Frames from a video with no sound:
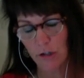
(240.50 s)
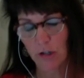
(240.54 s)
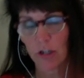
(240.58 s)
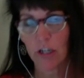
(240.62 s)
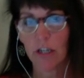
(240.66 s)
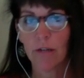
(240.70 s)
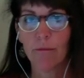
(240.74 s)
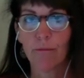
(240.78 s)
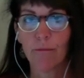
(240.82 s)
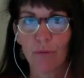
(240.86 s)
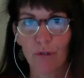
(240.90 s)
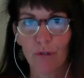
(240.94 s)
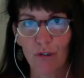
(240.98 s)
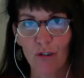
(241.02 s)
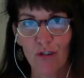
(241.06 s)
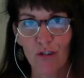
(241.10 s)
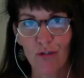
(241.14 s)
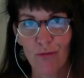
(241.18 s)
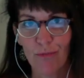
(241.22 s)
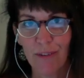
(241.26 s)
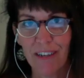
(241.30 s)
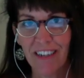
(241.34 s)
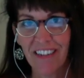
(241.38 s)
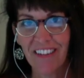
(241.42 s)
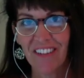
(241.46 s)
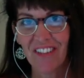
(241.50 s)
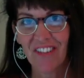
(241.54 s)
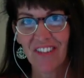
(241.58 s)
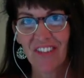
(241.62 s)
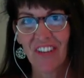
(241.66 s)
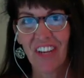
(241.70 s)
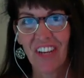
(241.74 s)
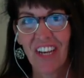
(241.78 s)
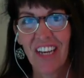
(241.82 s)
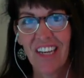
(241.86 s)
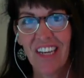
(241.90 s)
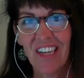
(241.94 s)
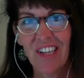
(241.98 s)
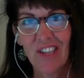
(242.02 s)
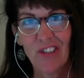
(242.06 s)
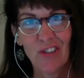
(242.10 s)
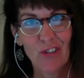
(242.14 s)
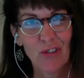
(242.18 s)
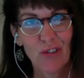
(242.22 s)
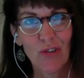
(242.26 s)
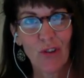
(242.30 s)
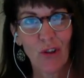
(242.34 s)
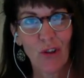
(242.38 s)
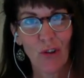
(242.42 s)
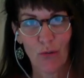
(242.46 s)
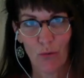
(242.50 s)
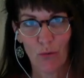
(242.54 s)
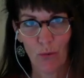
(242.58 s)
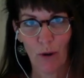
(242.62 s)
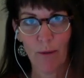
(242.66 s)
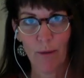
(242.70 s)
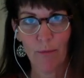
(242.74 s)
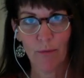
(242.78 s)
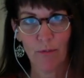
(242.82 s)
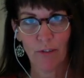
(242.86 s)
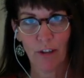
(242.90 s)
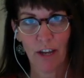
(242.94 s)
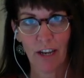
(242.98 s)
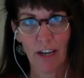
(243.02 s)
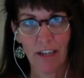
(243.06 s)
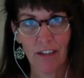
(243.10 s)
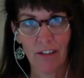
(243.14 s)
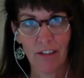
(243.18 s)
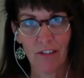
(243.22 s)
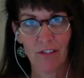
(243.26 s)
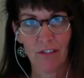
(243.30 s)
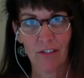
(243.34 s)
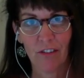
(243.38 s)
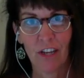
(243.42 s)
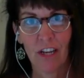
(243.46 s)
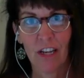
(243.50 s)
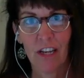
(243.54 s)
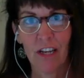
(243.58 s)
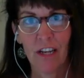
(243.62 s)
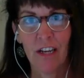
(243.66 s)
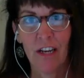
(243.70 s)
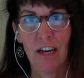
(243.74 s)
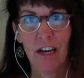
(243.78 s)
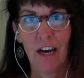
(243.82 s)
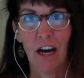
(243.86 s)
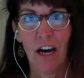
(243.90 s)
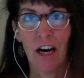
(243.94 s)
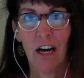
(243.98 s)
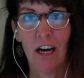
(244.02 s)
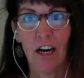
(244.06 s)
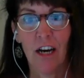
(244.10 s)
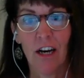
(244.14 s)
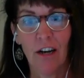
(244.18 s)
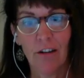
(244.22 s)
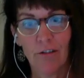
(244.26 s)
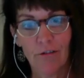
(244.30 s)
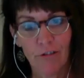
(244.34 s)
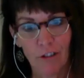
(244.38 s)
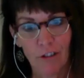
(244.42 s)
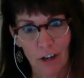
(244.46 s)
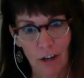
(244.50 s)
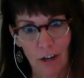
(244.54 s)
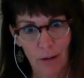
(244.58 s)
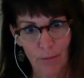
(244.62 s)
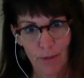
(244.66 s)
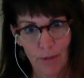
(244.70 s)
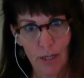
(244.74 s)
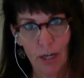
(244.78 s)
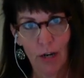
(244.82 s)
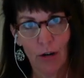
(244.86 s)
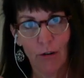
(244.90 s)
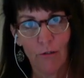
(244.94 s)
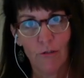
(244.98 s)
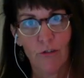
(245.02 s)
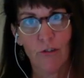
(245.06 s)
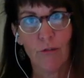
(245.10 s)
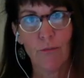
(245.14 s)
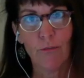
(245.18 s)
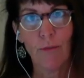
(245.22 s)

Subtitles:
/ improvements to those websites from, to